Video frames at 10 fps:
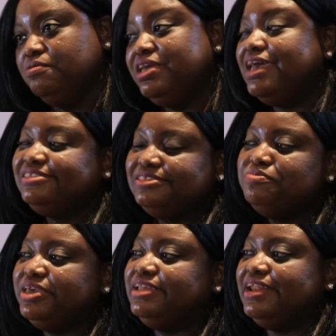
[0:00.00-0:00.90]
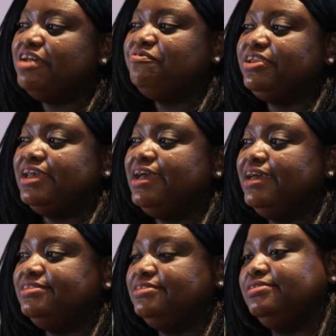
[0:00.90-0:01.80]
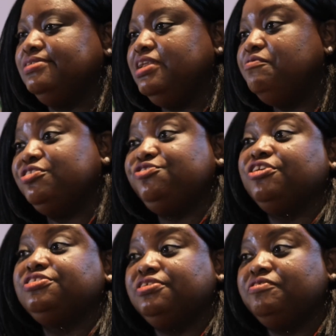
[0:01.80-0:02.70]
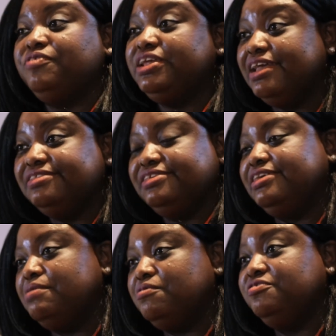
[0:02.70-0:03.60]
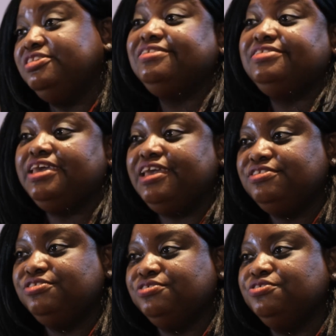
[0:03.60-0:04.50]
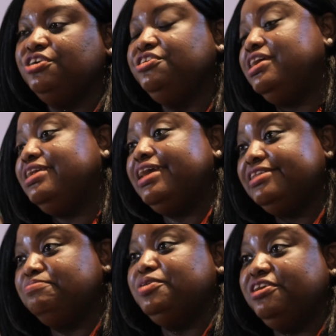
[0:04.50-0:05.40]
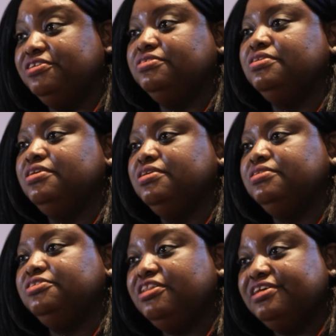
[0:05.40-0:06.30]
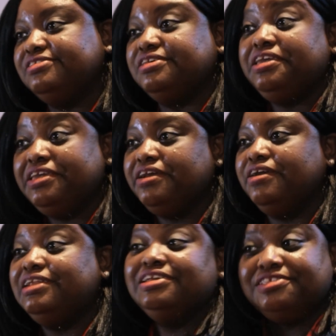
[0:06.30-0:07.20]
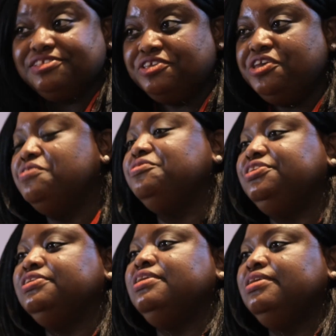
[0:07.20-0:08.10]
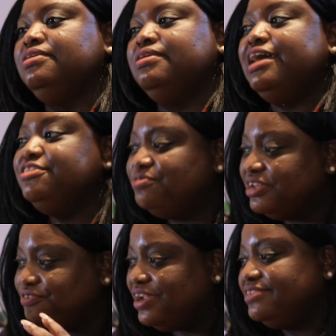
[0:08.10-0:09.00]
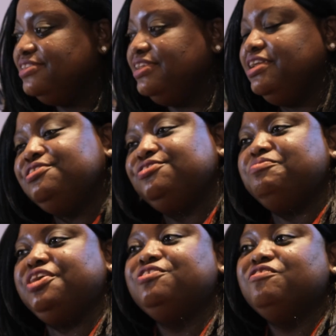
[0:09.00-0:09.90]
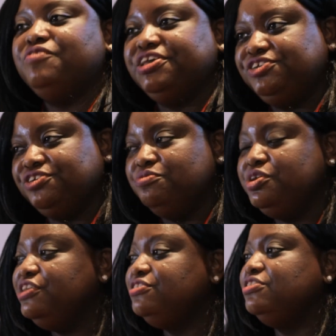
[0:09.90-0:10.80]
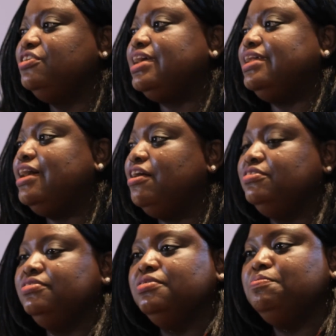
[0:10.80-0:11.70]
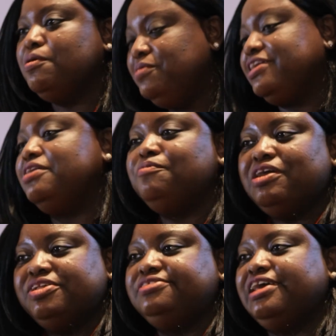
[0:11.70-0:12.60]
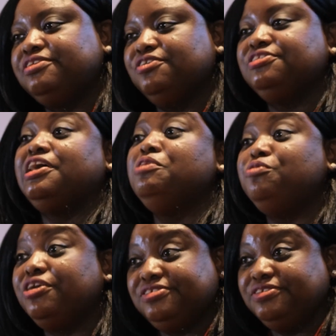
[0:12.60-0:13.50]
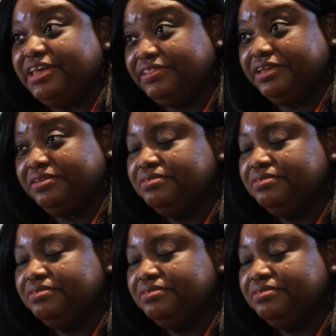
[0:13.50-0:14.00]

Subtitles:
We estimate that Africa has an infrastructure financing gap of $68 to $108 billion a year, and this is huge. And to address this, there needs to be innovation. We need to look at how public and private sectors can work together,